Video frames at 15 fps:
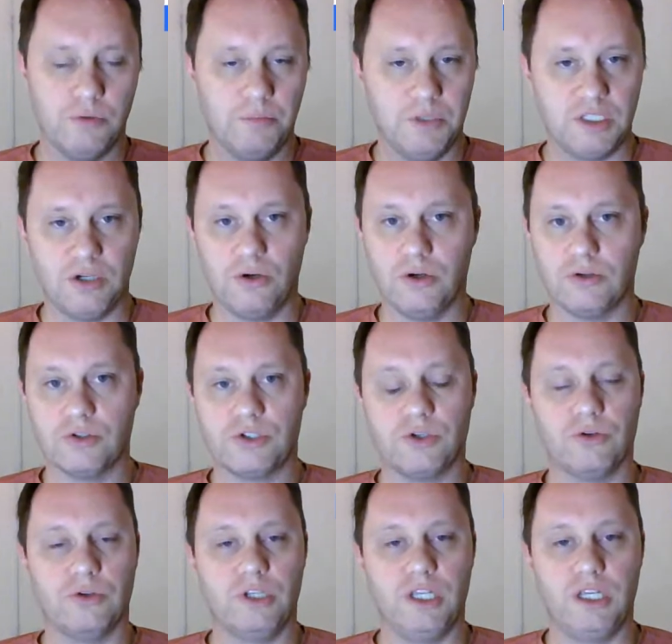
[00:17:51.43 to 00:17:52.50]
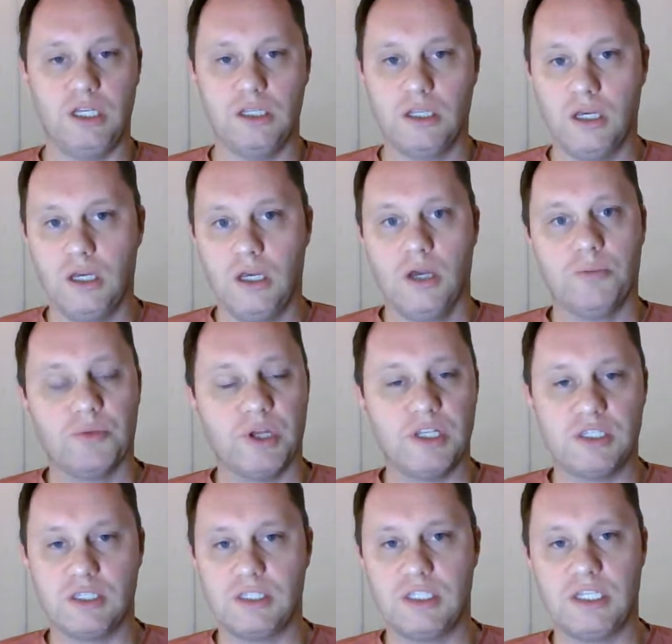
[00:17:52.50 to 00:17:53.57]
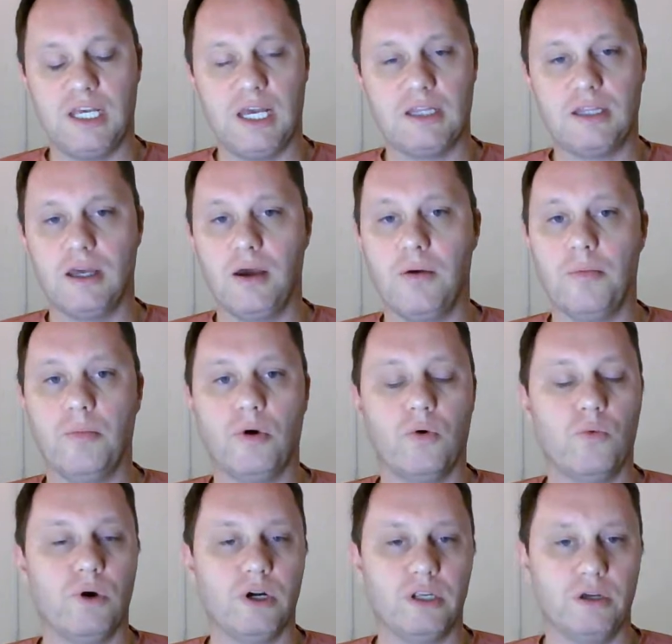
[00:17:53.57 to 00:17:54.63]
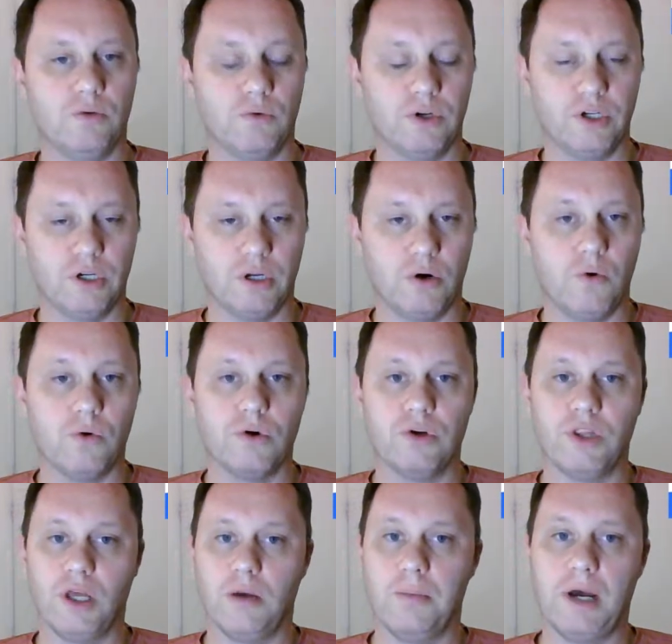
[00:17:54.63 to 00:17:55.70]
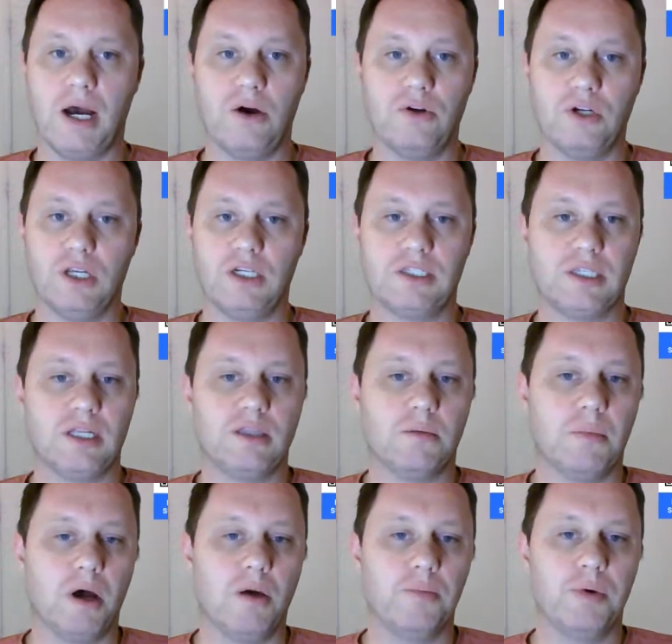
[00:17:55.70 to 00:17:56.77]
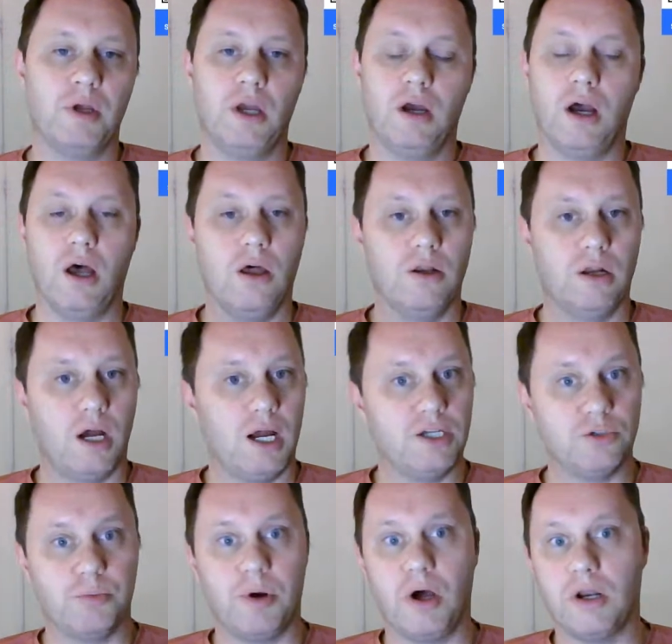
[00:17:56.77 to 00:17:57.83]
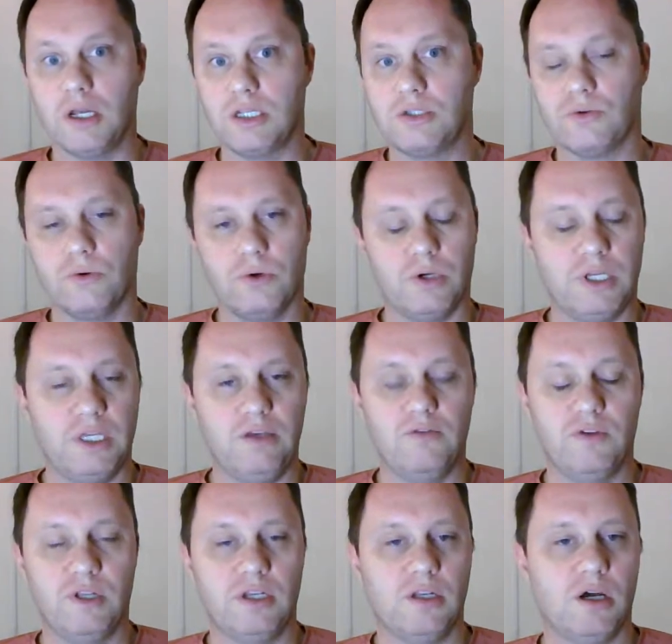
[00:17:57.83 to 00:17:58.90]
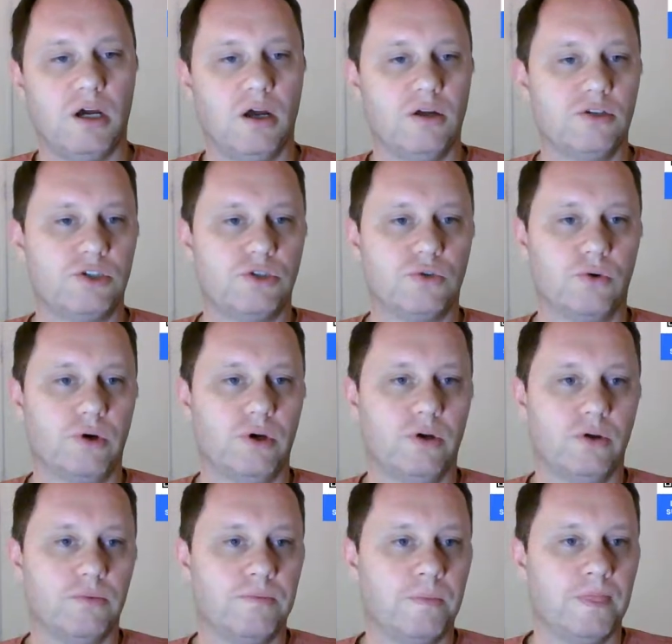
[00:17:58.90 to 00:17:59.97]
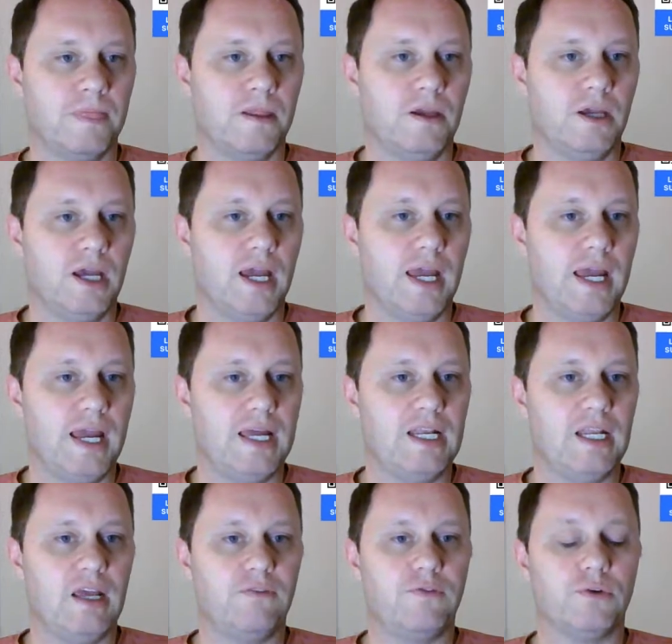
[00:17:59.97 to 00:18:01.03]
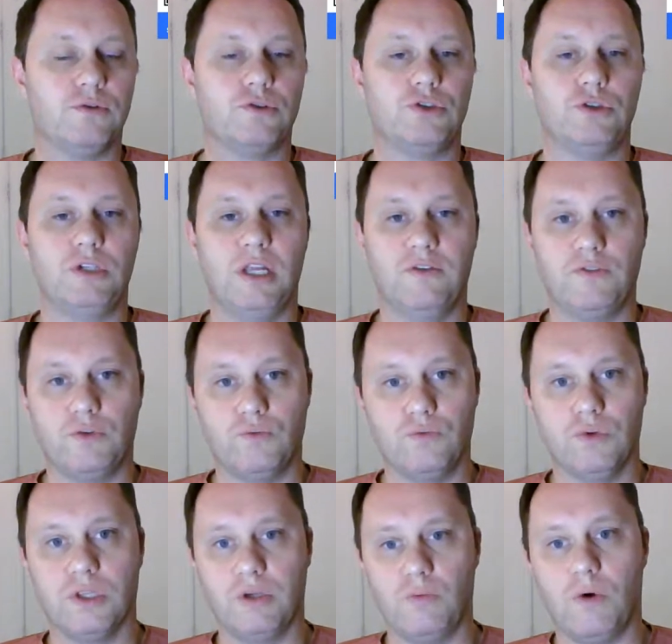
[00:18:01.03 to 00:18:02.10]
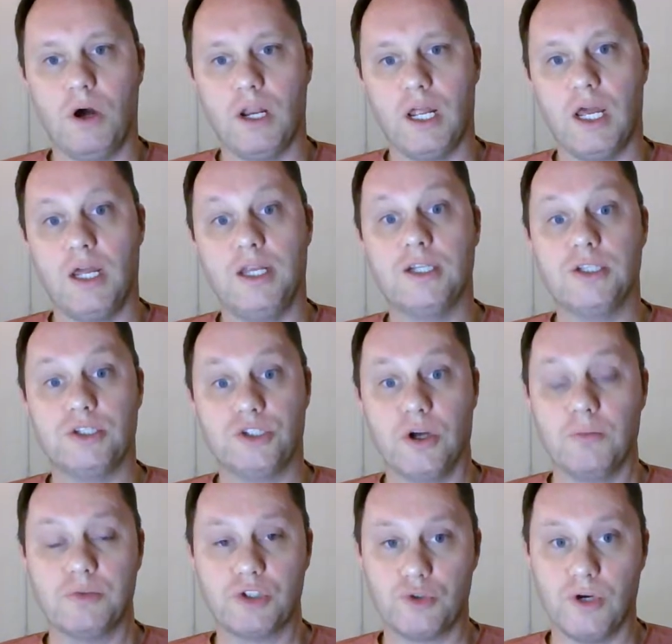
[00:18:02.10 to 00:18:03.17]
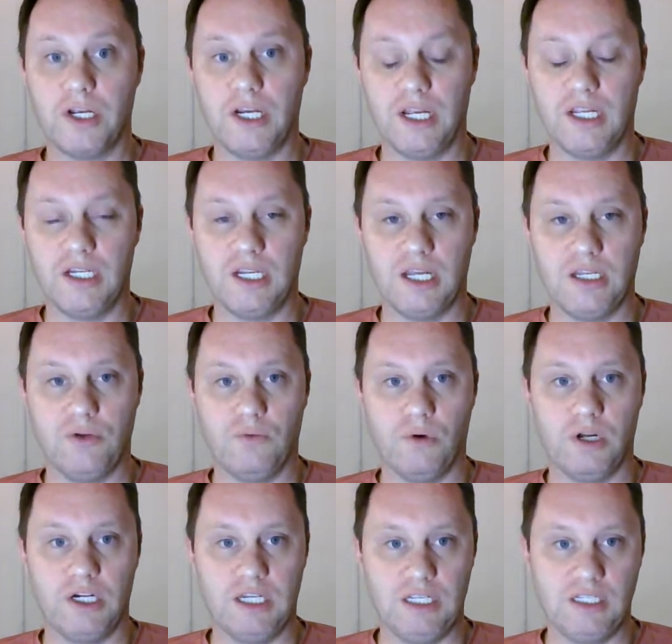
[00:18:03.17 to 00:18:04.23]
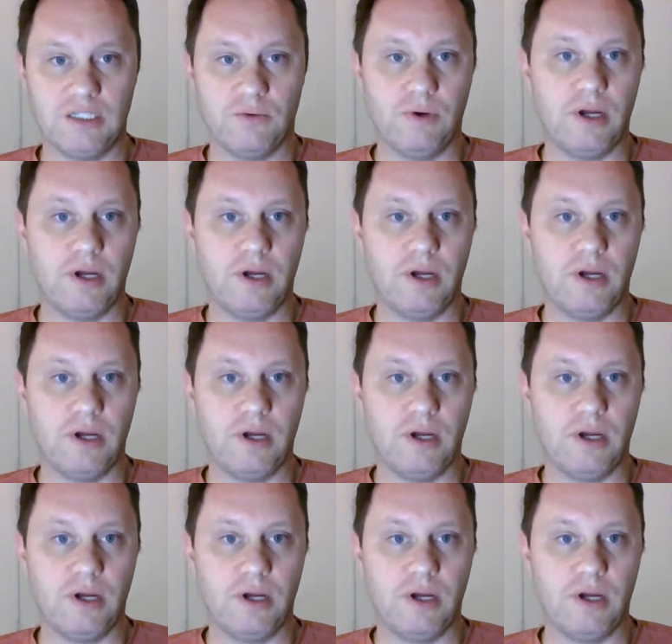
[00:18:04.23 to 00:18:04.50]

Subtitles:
materials you'll need, places to get them, where you're going to order them, how you're going to set them up on hydroponics or even soil. And if you really want to jump straight in and you want an easy